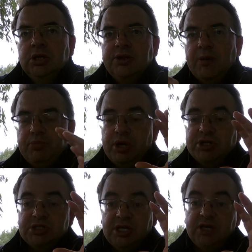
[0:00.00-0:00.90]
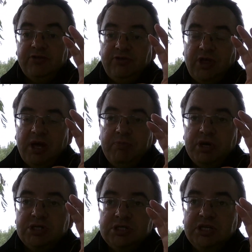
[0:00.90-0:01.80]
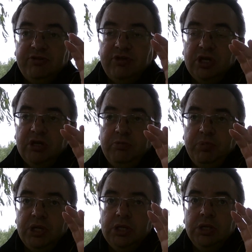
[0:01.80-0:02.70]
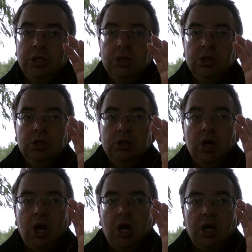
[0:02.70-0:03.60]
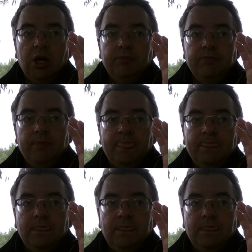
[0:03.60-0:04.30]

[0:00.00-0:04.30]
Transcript: that precious gift, that precious gift that had been um,